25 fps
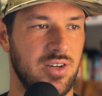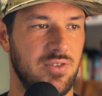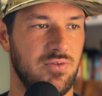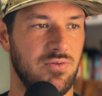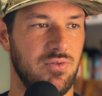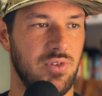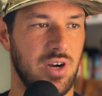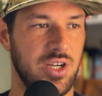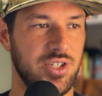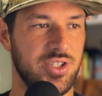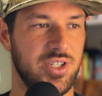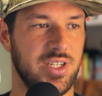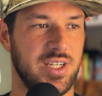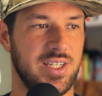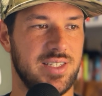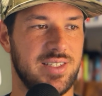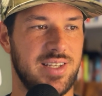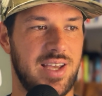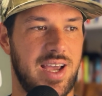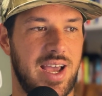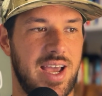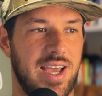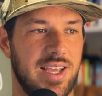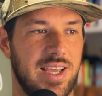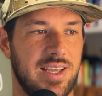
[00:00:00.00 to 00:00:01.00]
rushing
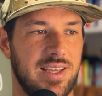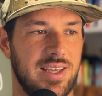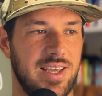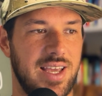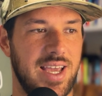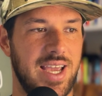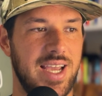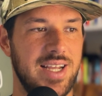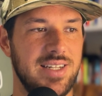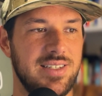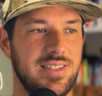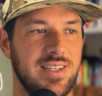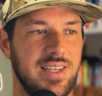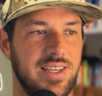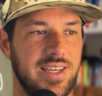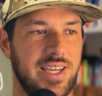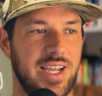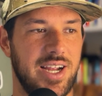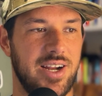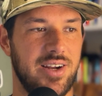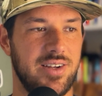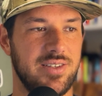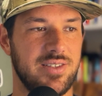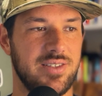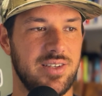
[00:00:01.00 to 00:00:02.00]
attack, 18
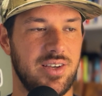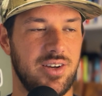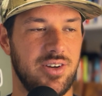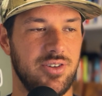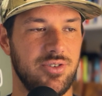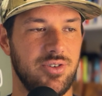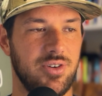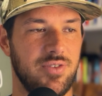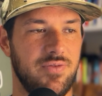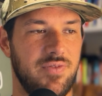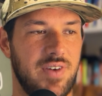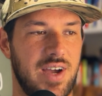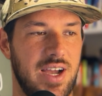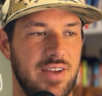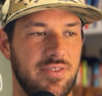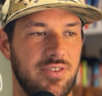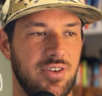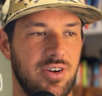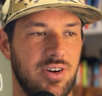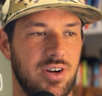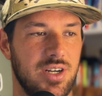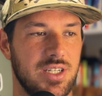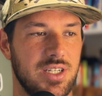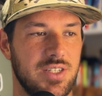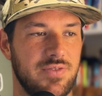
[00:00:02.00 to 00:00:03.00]
carries, 105
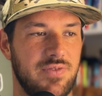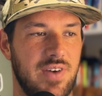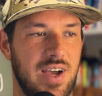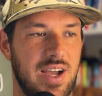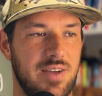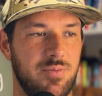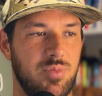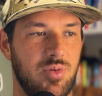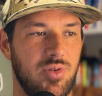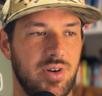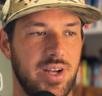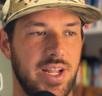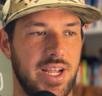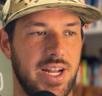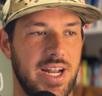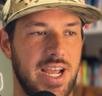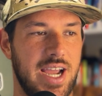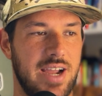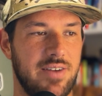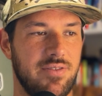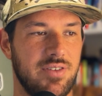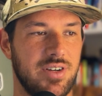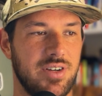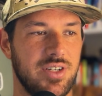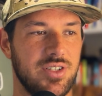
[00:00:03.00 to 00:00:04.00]
yards, 5.8
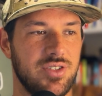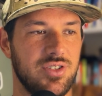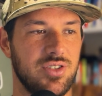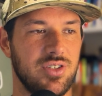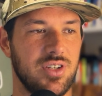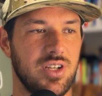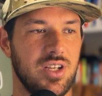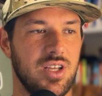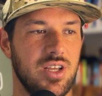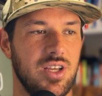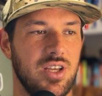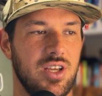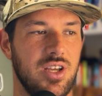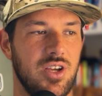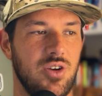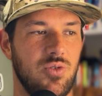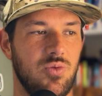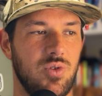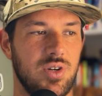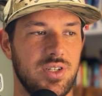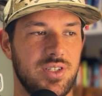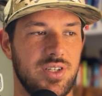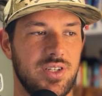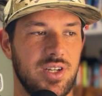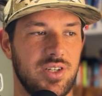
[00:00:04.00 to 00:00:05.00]
average,
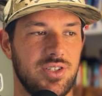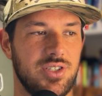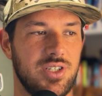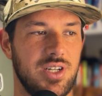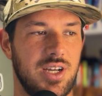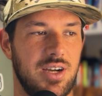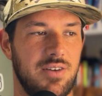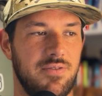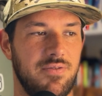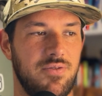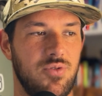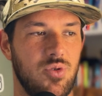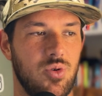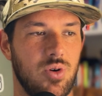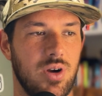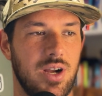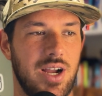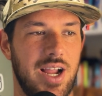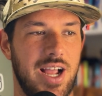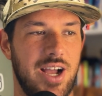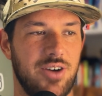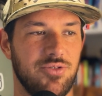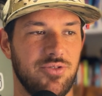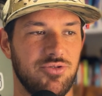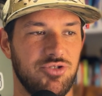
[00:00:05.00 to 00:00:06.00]
1 touchdown
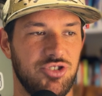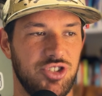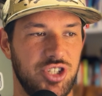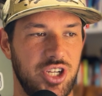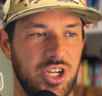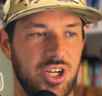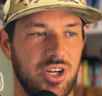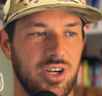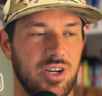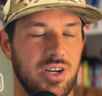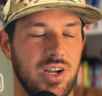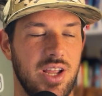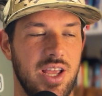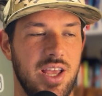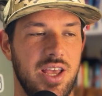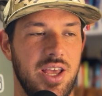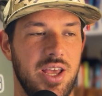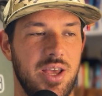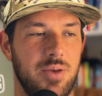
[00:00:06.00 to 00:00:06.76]
for Algier.